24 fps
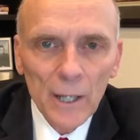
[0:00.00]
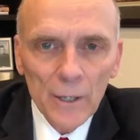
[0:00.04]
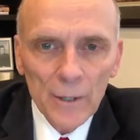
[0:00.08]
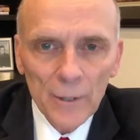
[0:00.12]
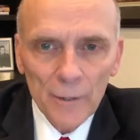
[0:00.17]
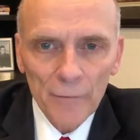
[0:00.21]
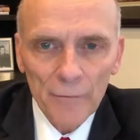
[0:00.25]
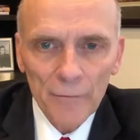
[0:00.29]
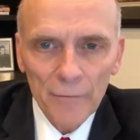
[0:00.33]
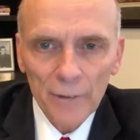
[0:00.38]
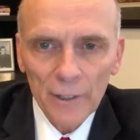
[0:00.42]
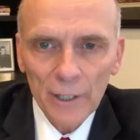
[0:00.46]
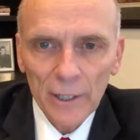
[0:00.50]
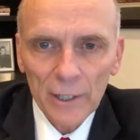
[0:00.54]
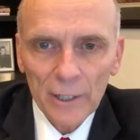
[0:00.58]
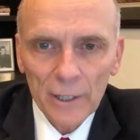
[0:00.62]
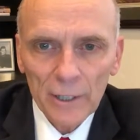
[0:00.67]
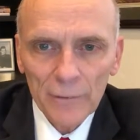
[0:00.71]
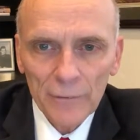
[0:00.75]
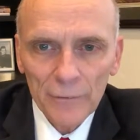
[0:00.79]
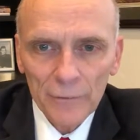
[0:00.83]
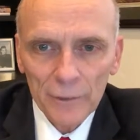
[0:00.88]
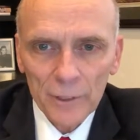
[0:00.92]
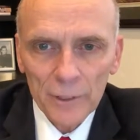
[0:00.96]
The
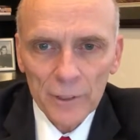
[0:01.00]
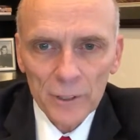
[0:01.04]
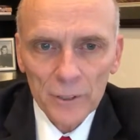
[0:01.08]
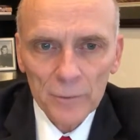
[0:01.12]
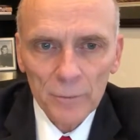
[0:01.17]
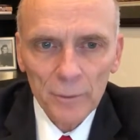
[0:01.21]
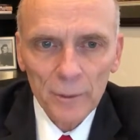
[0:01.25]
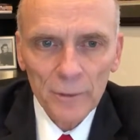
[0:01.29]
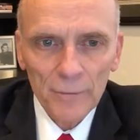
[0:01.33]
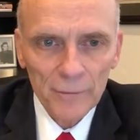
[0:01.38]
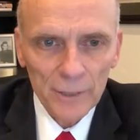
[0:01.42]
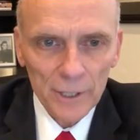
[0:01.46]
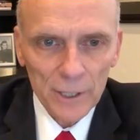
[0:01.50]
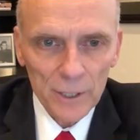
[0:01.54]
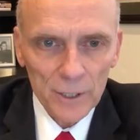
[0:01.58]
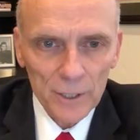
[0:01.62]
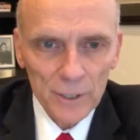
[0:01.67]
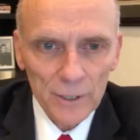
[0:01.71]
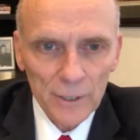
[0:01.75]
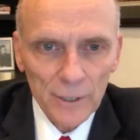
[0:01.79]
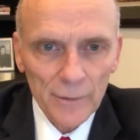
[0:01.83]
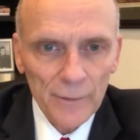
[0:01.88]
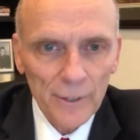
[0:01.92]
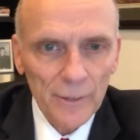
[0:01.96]
very first
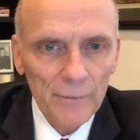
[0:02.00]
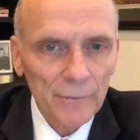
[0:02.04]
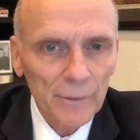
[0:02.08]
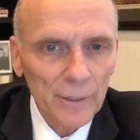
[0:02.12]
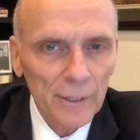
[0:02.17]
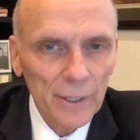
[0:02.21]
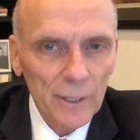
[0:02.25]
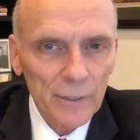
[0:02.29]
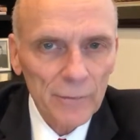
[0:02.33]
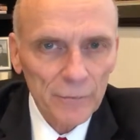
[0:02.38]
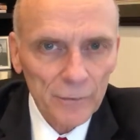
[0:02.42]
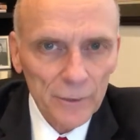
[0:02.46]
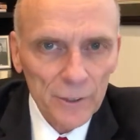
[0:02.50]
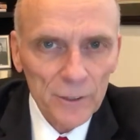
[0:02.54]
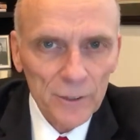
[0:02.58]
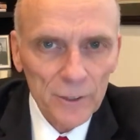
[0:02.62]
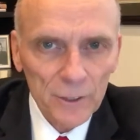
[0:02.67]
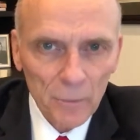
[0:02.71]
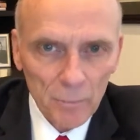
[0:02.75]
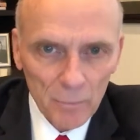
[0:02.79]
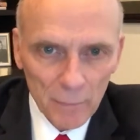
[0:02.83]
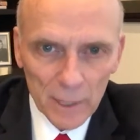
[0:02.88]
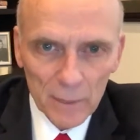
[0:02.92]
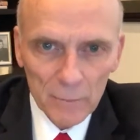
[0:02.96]
provision of the very first
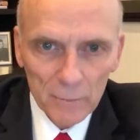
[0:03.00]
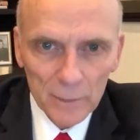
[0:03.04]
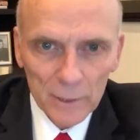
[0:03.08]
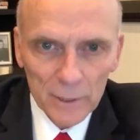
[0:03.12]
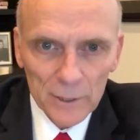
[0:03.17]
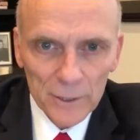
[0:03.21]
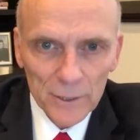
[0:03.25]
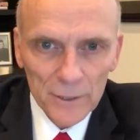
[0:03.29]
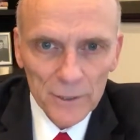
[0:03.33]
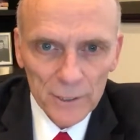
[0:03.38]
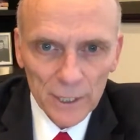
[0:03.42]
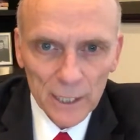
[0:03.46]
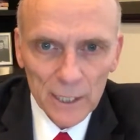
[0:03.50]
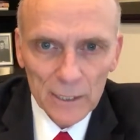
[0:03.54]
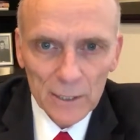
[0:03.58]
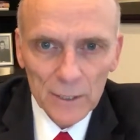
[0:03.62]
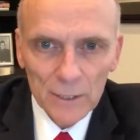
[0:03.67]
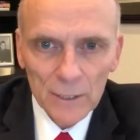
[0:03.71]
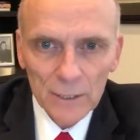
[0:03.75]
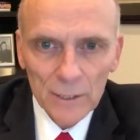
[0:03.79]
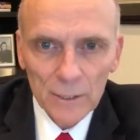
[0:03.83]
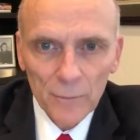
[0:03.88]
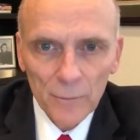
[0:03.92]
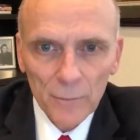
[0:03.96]
amendment
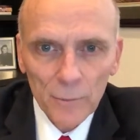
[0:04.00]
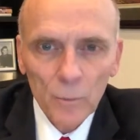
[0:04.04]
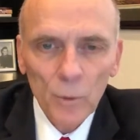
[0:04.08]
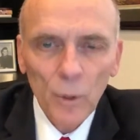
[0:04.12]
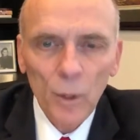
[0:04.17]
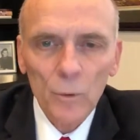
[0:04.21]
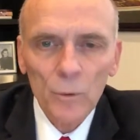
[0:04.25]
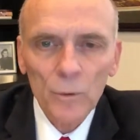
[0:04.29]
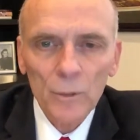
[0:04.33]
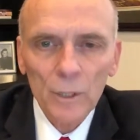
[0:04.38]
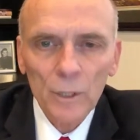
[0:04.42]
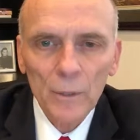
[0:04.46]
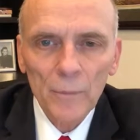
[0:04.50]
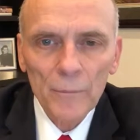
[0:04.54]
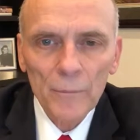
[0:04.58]
states, quote,